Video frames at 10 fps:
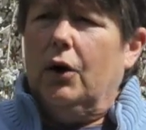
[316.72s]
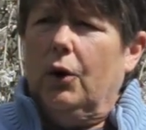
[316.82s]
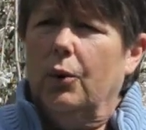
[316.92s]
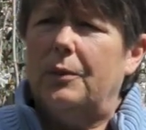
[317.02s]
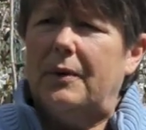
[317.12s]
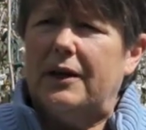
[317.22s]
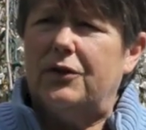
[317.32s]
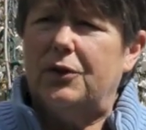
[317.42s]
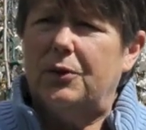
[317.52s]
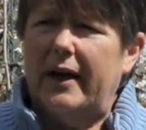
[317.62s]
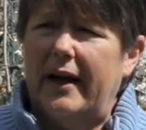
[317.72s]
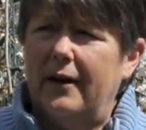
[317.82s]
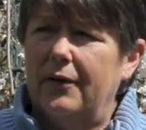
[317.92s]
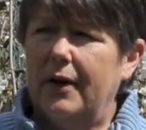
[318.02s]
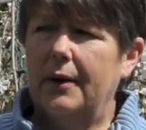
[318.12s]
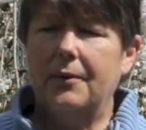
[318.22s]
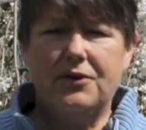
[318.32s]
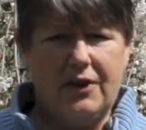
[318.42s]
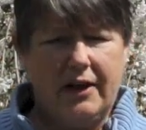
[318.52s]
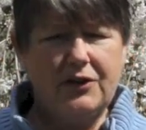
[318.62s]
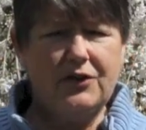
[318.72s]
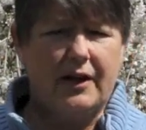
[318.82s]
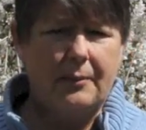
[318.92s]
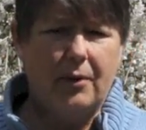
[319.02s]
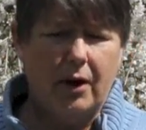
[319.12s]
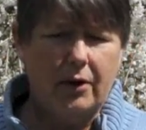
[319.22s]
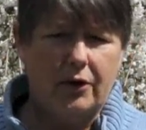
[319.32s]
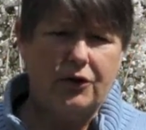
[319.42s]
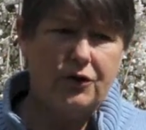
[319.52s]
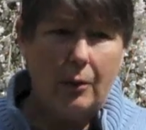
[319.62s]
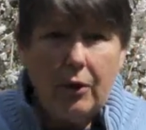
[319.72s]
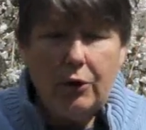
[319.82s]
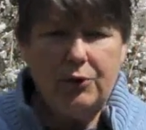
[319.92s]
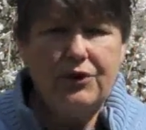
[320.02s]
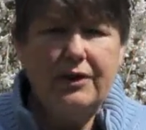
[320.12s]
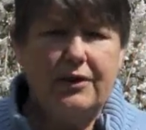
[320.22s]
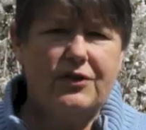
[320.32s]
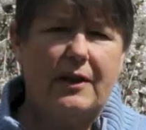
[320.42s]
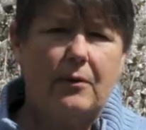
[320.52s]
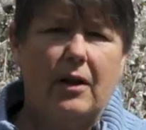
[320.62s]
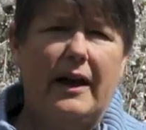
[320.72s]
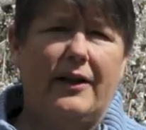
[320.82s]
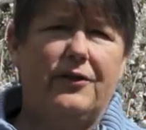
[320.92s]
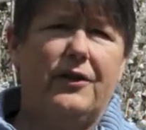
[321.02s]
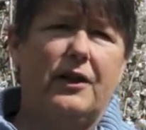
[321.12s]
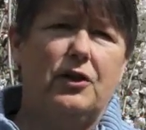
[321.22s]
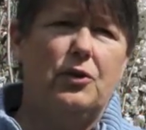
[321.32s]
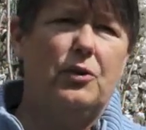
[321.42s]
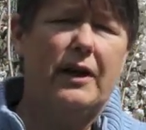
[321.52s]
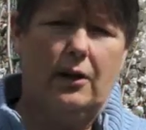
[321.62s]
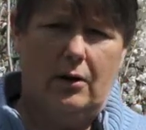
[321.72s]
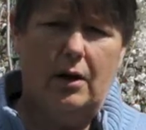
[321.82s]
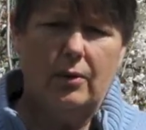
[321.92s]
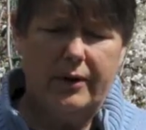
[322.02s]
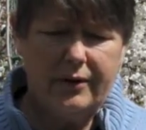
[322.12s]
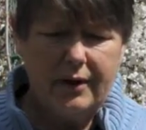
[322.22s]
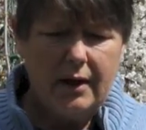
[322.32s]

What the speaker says: would be to have, say, a study partner, someone who's in the same class that you get along with,